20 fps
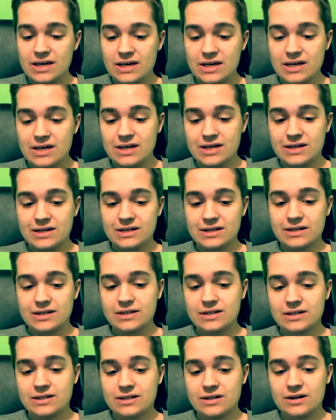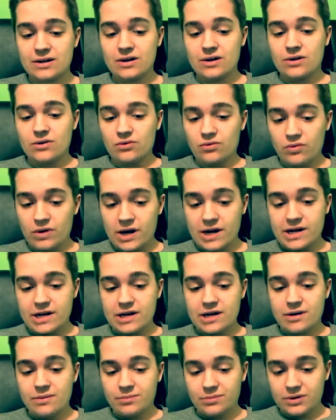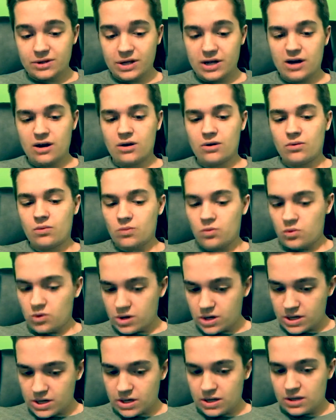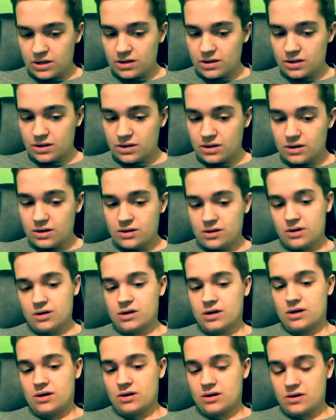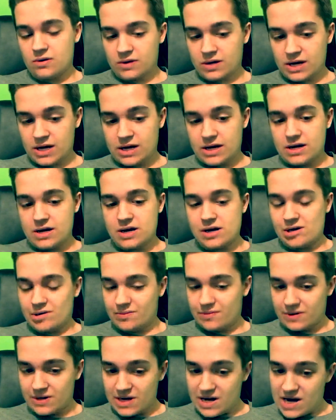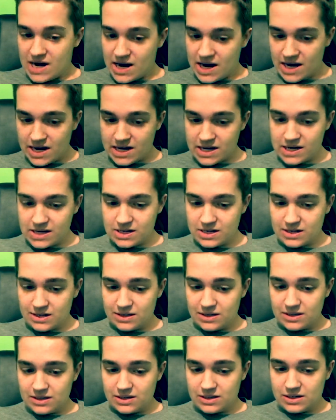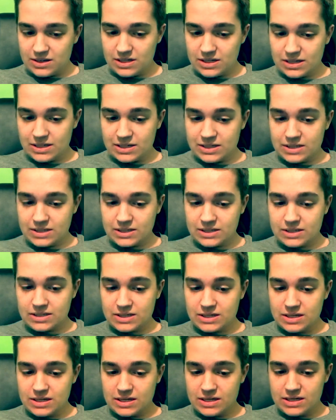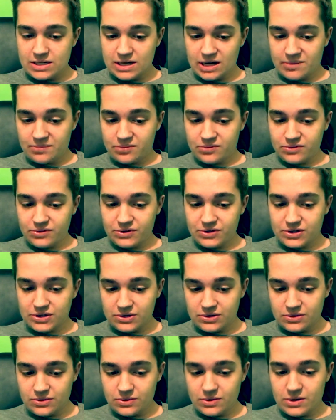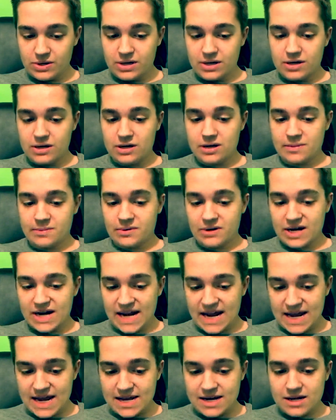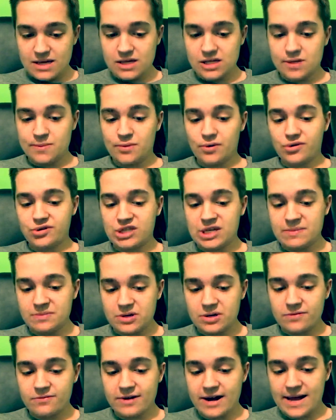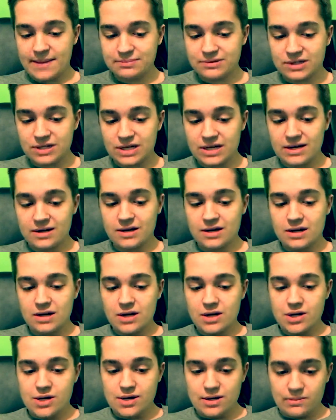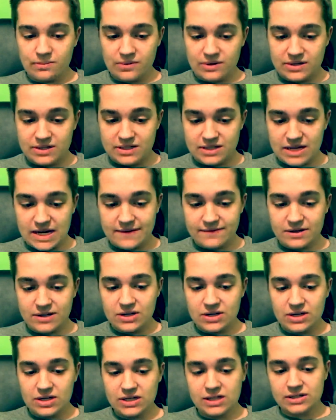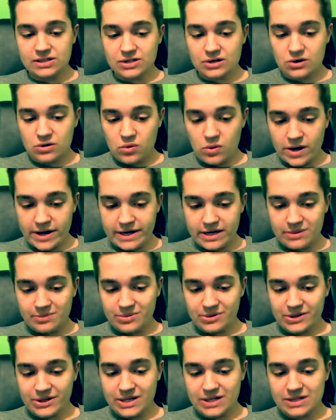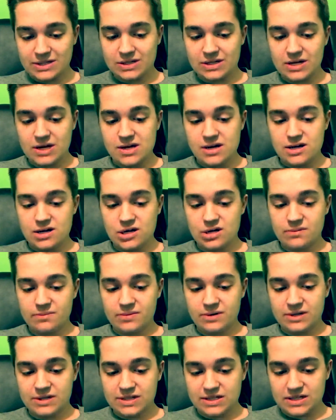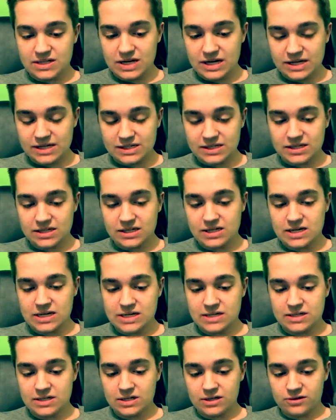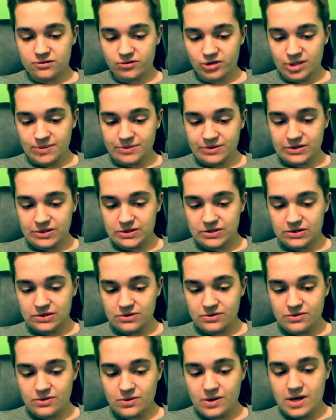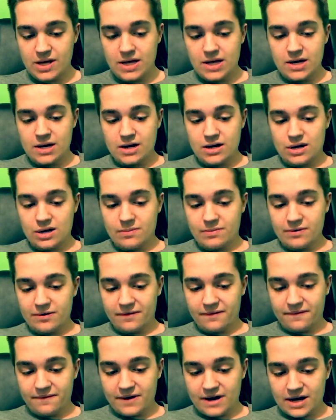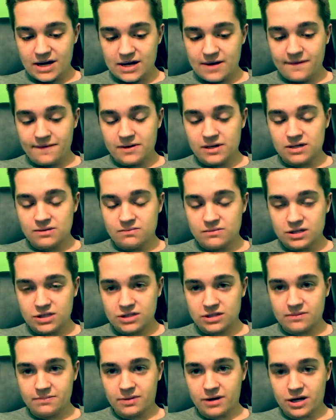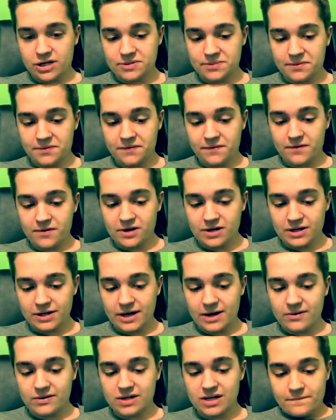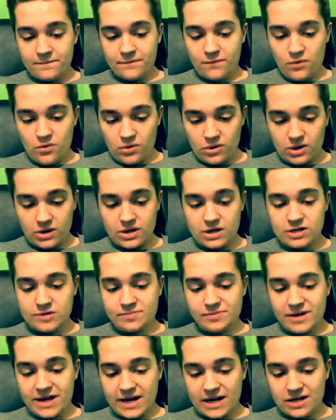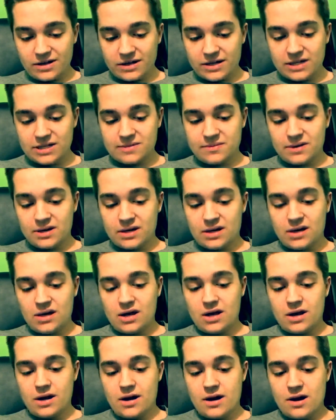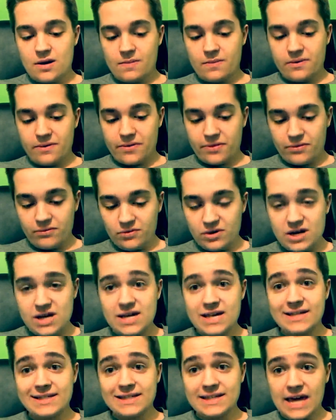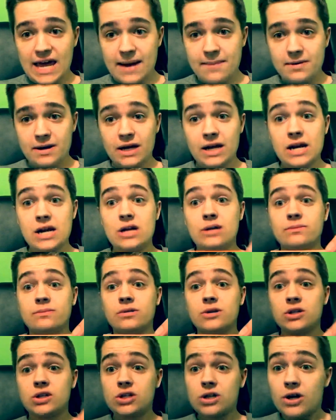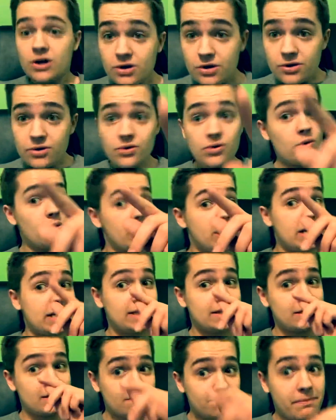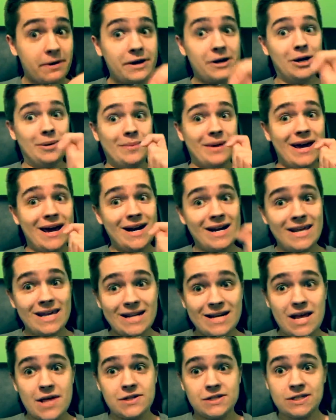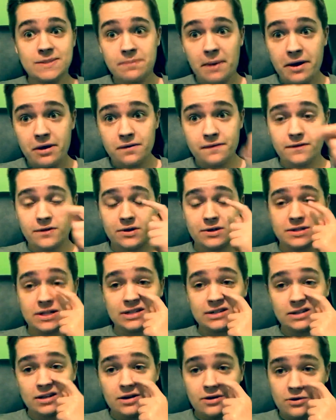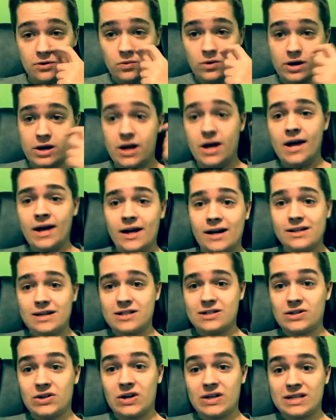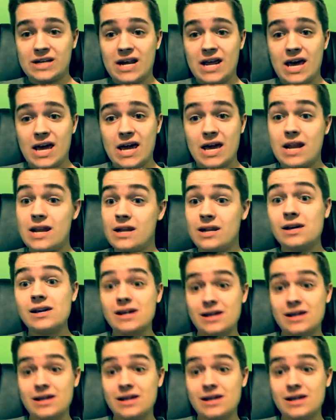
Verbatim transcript: is Ready Player One. Okay, number 9 is Deadpool 2. Number 8 is Bohemian Rhapsody. Number 7 is A Quiet Place. Number 6 is Incredibles 2. Number 5 is Mission Impossible Fallout. 4 is Black Klansman. Number three is Game Night. Number two is Spider-Man Into the Spider-Verse. That's the new one, because I saw it today, and